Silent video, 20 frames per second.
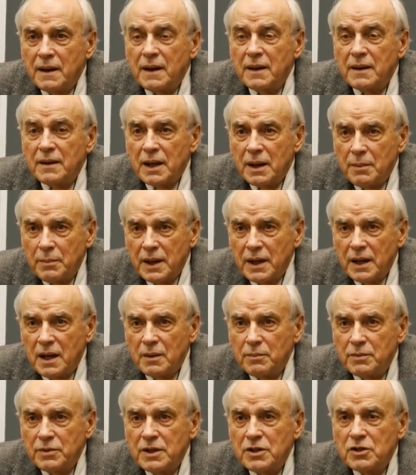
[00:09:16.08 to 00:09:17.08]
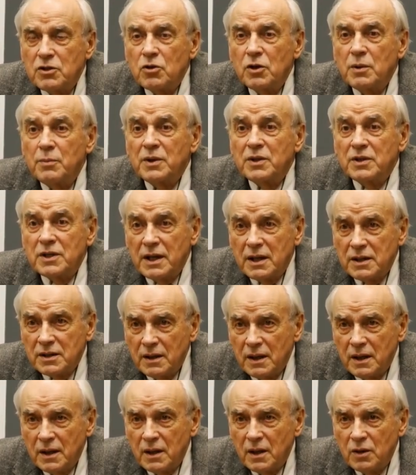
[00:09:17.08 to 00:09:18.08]
They become distributed
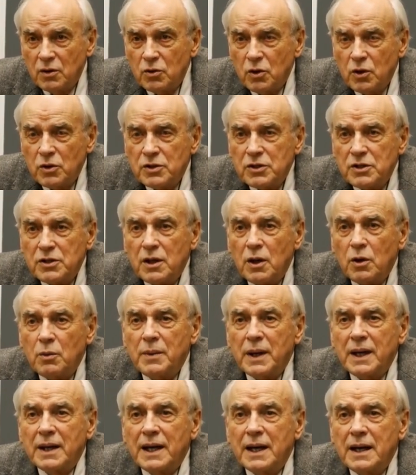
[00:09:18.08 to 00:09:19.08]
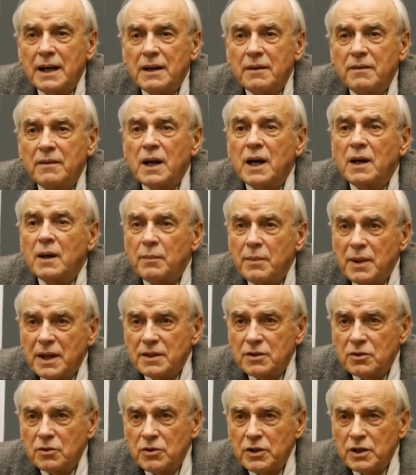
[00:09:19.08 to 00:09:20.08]
across so many
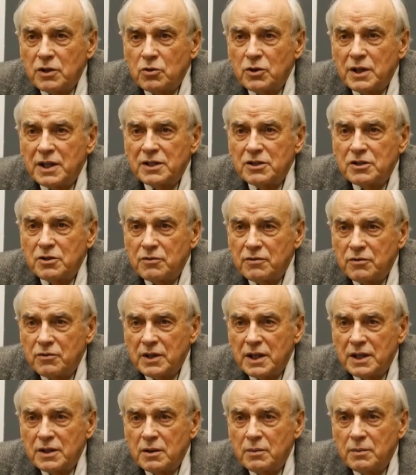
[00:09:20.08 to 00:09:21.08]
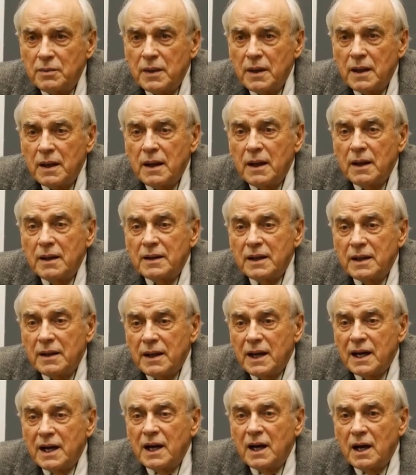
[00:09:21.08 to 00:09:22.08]
environmental degrees of freedom that
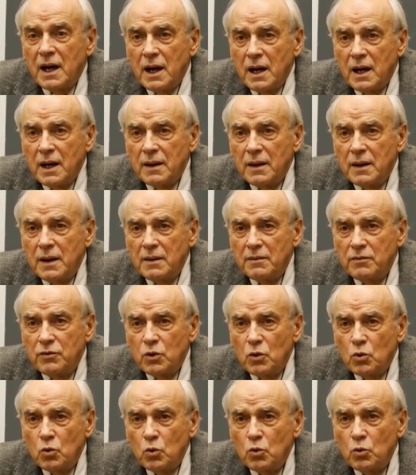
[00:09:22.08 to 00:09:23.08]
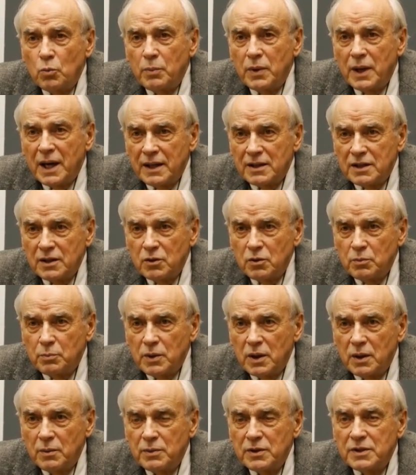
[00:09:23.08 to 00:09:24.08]
they are, for all practical
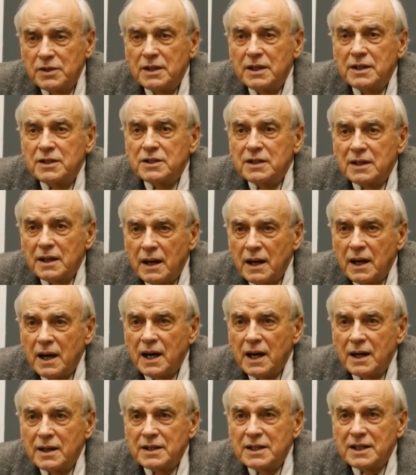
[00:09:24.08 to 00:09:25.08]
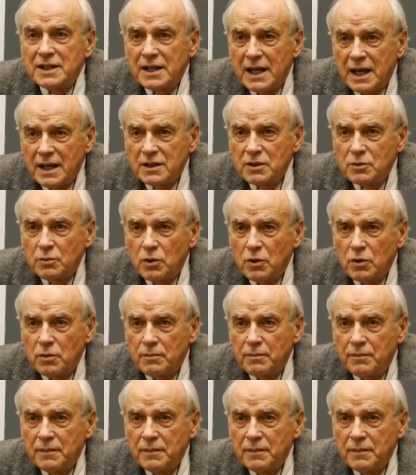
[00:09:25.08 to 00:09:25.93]
purposes, undetectable.